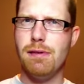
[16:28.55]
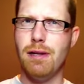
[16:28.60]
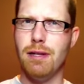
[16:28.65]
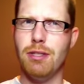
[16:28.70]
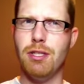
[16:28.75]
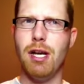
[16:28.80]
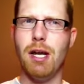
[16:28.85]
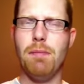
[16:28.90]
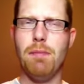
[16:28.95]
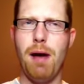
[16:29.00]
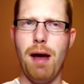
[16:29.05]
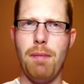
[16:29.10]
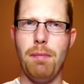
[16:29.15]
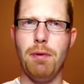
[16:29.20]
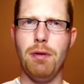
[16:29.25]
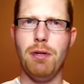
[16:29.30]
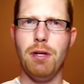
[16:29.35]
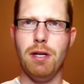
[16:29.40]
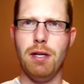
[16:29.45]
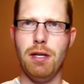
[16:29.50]
Popper,
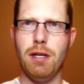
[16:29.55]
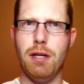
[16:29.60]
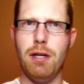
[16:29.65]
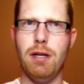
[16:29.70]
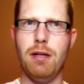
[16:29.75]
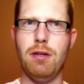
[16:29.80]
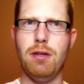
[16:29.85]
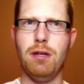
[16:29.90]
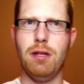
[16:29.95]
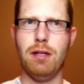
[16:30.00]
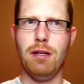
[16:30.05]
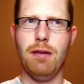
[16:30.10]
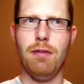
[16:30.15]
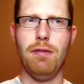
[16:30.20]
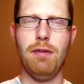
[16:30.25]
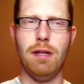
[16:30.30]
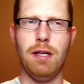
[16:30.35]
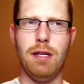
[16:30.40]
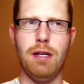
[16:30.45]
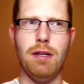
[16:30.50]
you can hear it. You can
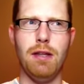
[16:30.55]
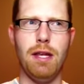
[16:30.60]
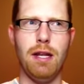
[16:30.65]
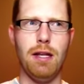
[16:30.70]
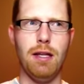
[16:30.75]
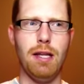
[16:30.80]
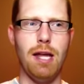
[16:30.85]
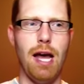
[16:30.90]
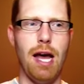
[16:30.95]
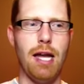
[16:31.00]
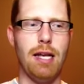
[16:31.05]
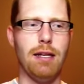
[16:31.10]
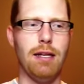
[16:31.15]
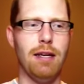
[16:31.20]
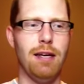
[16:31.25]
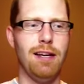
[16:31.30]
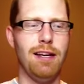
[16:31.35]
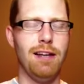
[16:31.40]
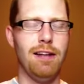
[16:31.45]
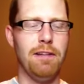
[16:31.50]
definitely hear that a lot.
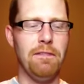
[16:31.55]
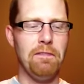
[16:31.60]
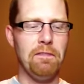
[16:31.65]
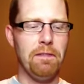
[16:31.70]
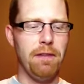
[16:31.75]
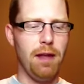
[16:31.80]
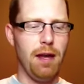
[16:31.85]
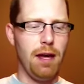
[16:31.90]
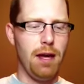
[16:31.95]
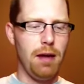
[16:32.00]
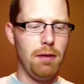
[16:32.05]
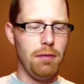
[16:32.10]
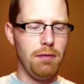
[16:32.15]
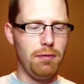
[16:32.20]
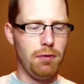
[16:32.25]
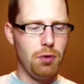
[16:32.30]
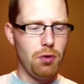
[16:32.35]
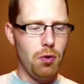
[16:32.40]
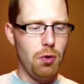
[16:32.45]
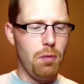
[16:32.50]
If
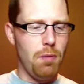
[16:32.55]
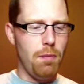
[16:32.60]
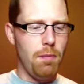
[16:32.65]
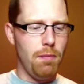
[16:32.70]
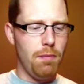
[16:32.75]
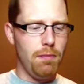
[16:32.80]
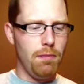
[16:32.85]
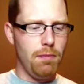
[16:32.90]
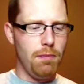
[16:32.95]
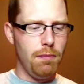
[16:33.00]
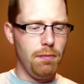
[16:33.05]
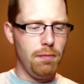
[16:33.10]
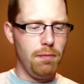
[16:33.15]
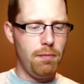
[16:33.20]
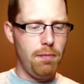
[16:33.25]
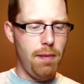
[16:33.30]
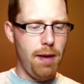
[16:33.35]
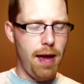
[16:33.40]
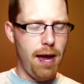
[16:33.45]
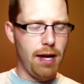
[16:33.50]
you go
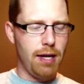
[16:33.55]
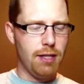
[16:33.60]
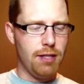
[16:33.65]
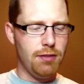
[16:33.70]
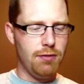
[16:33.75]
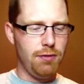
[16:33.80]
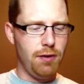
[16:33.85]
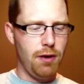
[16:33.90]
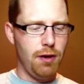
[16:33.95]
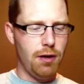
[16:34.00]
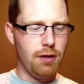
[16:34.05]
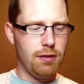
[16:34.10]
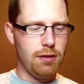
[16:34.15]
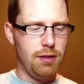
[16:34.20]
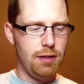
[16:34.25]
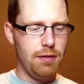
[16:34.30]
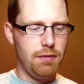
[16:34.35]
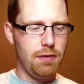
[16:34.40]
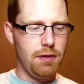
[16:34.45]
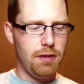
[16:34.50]
back as far as
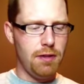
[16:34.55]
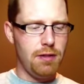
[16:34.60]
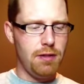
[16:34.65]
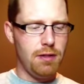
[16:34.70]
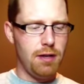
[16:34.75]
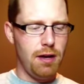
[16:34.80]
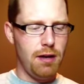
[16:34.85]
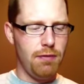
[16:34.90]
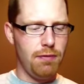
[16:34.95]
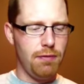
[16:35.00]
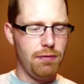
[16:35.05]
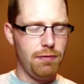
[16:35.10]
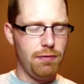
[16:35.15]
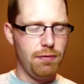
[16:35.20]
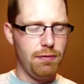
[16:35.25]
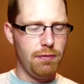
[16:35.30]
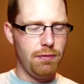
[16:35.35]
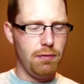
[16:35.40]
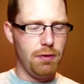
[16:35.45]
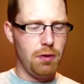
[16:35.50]
even the stuff
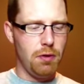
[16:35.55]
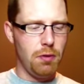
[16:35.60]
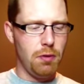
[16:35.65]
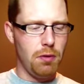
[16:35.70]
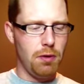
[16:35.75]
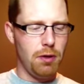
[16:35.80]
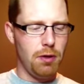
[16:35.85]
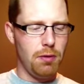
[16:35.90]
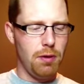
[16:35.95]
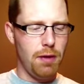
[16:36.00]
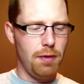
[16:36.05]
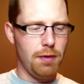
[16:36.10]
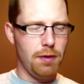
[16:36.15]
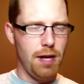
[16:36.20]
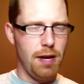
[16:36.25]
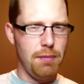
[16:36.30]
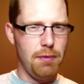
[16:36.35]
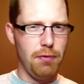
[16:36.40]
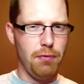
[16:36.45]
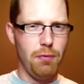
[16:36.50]
recorded around the
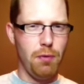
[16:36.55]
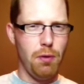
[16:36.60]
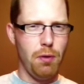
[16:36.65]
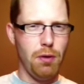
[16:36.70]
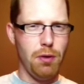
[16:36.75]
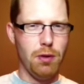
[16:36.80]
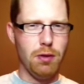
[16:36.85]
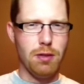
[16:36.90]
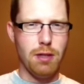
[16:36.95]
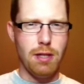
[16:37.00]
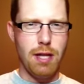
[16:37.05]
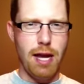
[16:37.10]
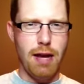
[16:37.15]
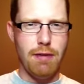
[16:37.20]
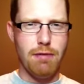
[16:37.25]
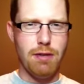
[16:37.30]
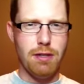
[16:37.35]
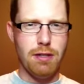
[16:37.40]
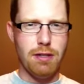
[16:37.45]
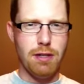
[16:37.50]
time of Four, there's a live
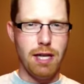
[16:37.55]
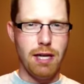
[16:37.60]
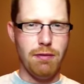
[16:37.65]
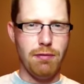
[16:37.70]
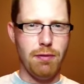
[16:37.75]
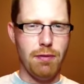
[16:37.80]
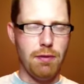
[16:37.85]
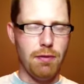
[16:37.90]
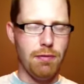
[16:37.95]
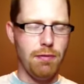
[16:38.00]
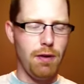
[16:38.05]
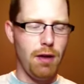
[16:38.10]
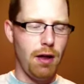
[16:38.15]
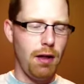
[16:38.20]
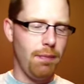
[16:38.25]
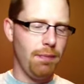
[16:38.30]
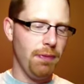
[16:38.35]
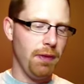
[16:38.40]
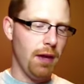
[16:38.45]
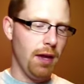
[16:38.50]
disc live from the
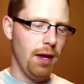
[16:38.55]
fall.